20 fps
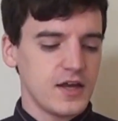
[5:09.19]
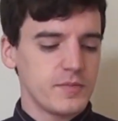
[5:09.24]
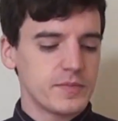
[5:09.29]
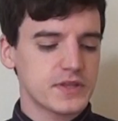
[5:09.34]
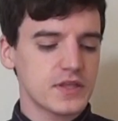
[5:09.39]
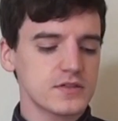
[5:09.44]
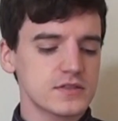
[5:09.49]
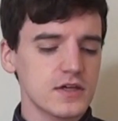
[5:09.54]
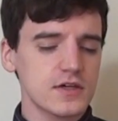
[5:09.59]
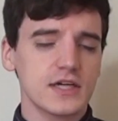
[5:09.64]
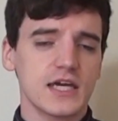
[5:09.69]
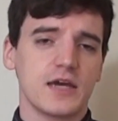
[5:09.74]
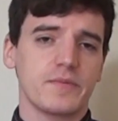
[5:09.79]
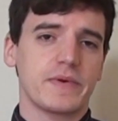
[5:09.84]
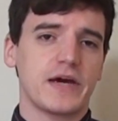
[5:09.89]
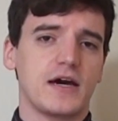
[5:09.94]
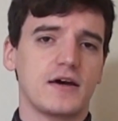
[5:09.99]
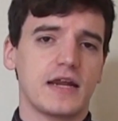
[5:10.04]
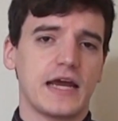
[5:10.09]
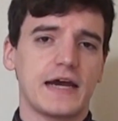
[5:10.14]
But those all
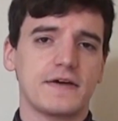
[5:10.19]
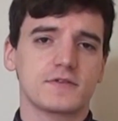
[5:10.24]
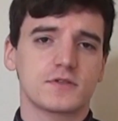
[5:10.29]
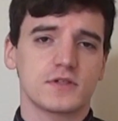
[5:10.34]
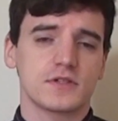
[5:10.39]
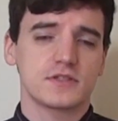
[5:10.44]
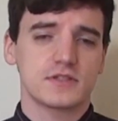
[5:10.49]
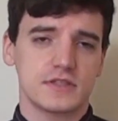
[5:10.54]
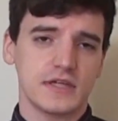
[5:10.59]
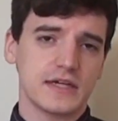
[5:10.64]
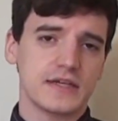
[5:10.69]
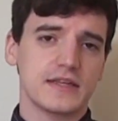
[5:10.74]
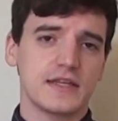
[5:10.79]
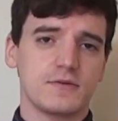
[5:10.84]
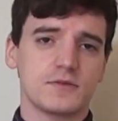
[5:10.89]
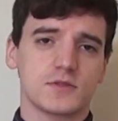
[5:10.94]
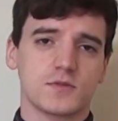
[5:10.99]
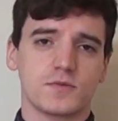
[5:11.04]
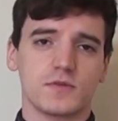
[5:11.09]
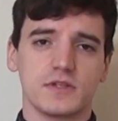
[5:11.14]
came out after a study
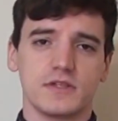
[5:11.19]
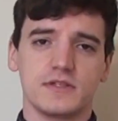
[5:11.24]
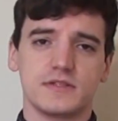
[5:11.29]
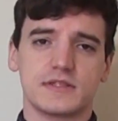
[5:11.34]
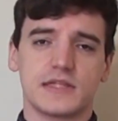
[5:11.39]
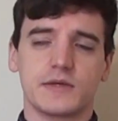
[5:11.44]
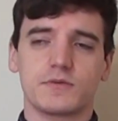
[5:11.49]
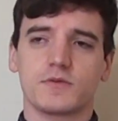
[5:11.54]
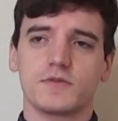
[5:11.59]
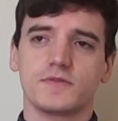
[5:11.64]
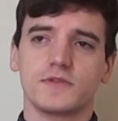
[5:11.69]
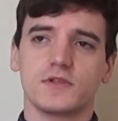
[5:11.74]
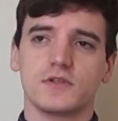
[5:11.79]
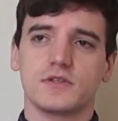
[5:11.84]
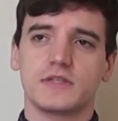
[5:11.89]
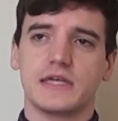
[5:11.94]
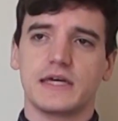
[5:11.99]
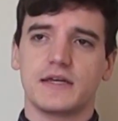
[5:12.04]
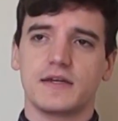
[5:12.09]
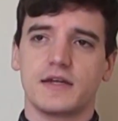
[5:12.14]
that was released that
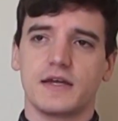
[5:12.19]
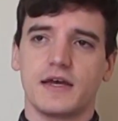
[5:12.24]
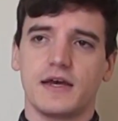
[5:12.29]
revealed that